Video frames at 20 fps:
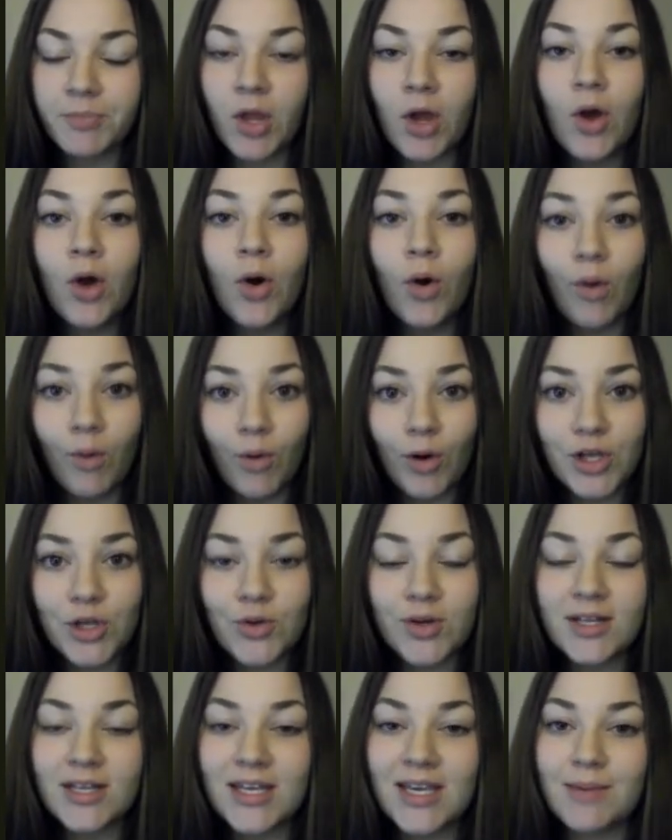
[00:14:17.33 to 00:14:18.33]
Or you can
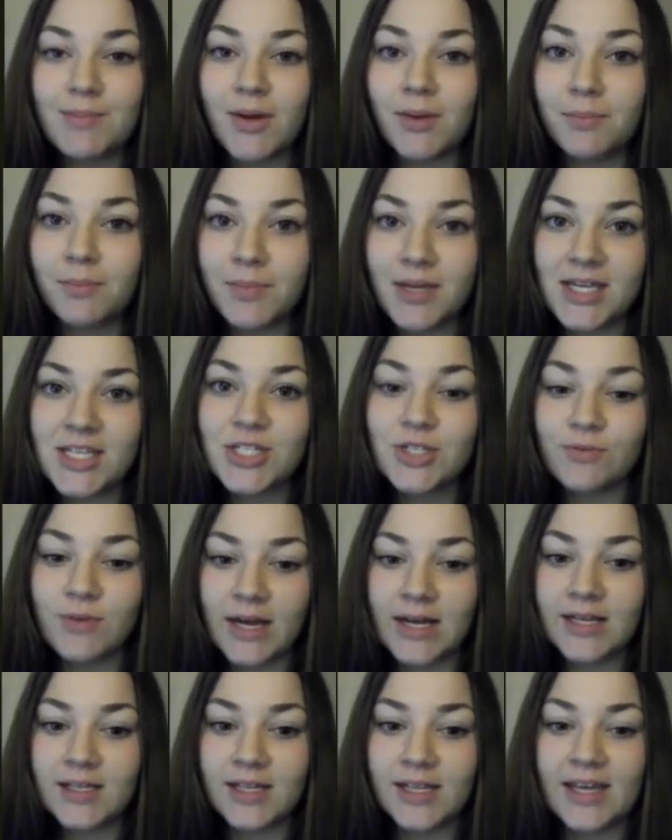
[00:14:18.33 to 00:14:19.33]
email me
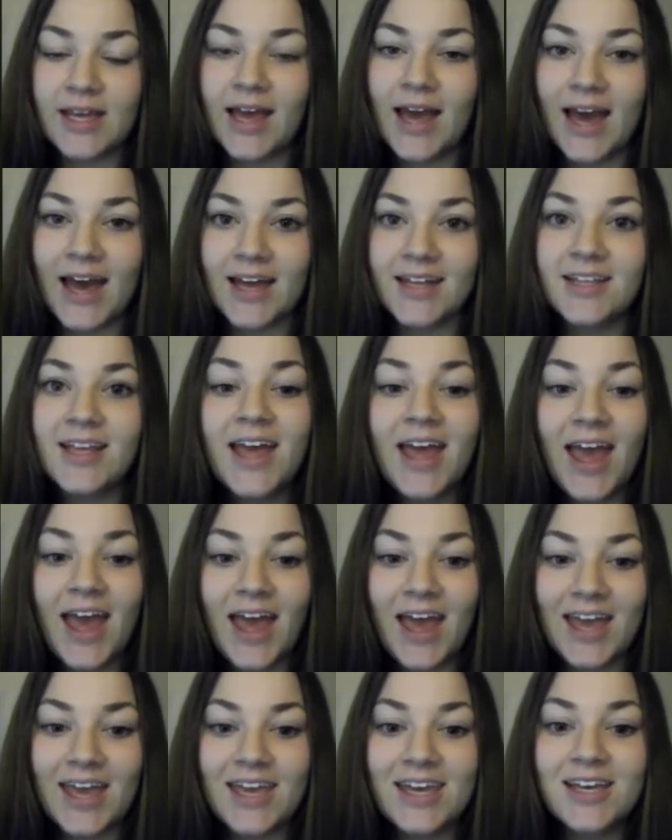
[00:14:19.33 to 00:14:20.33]
directly at
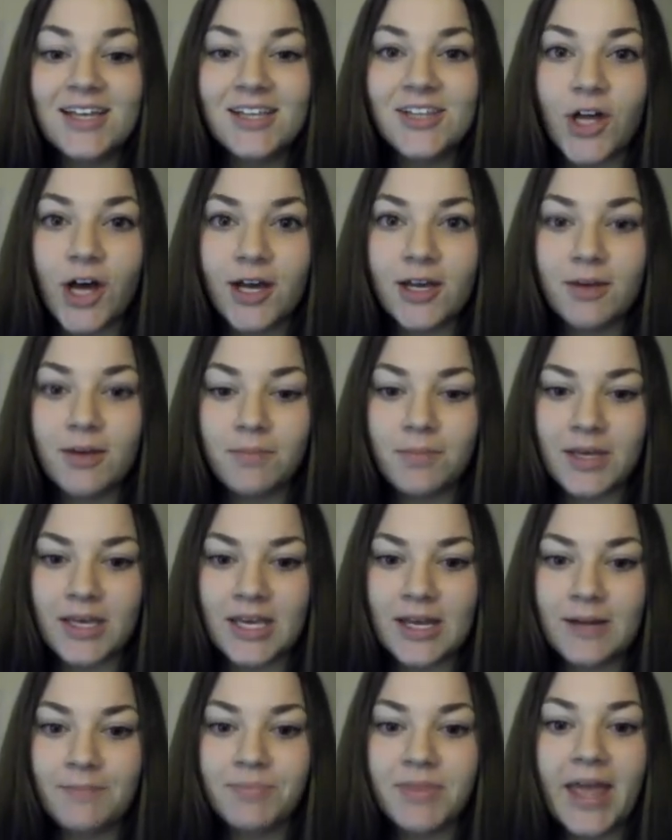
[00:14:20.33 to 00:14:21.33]

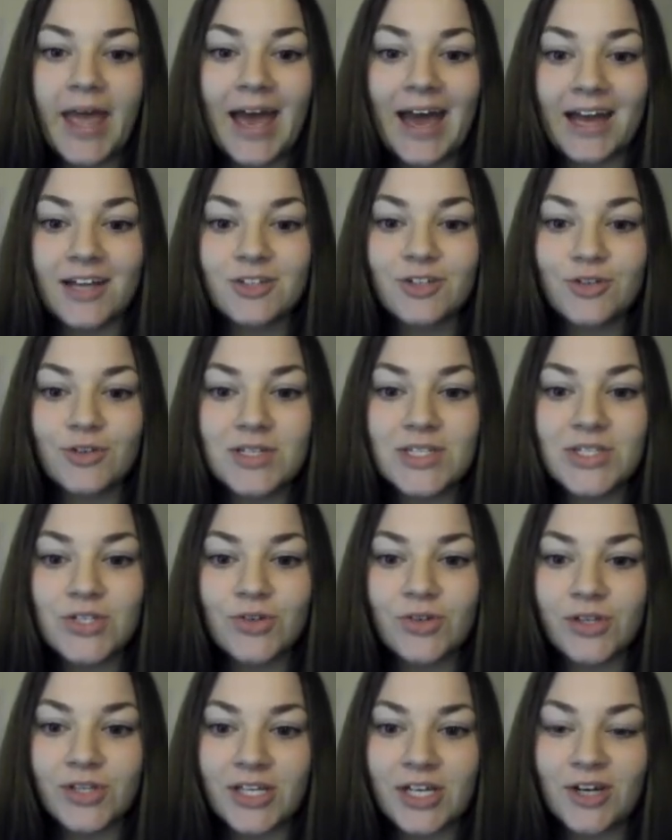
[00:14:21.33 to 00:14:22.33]

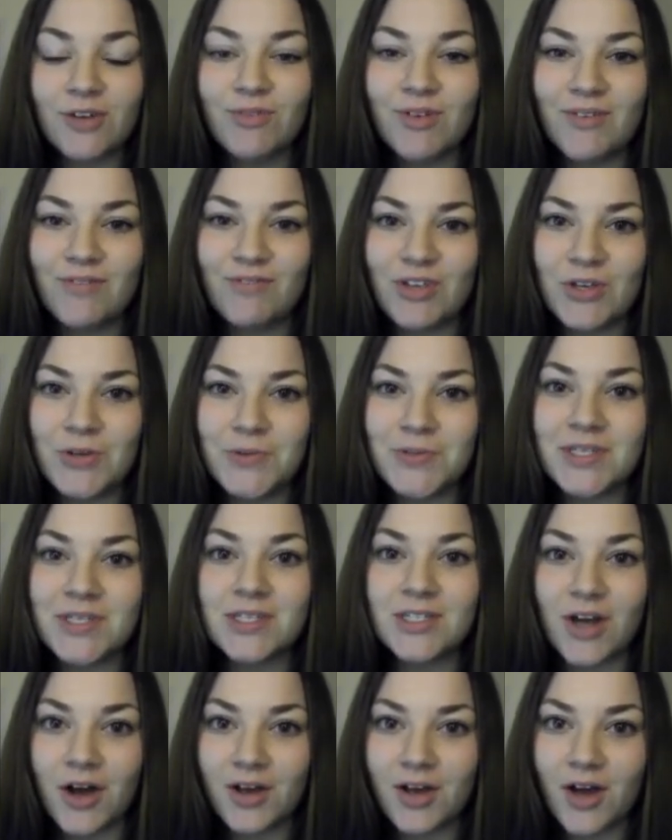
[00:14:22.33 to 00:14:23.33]

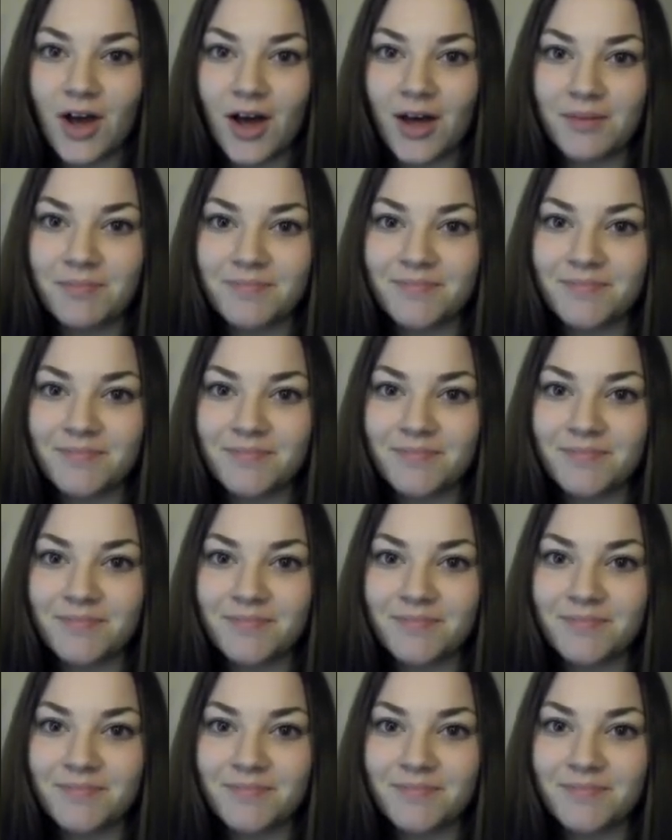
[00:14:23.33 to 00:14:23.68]
alockaby@crystalclearreviews.com.